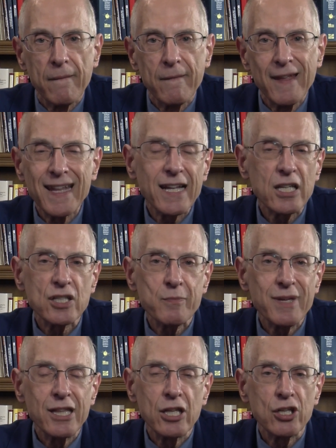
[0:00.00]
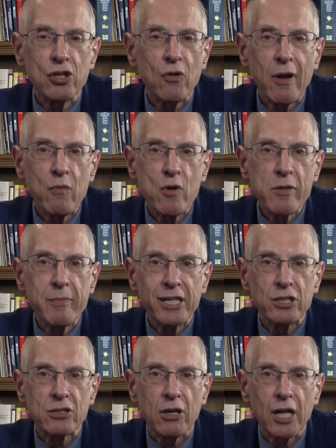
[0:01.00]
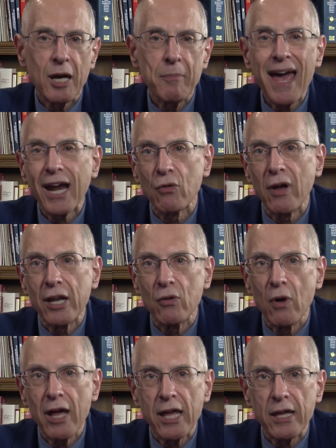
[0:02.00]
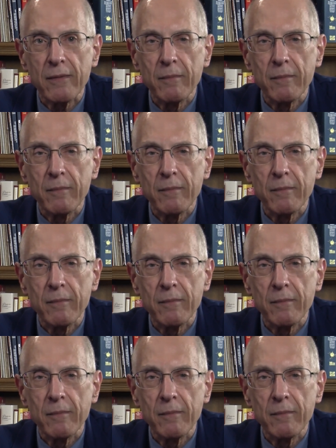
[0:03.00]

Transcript: then that doesn't mean that your arrhythmia is going to come back right away.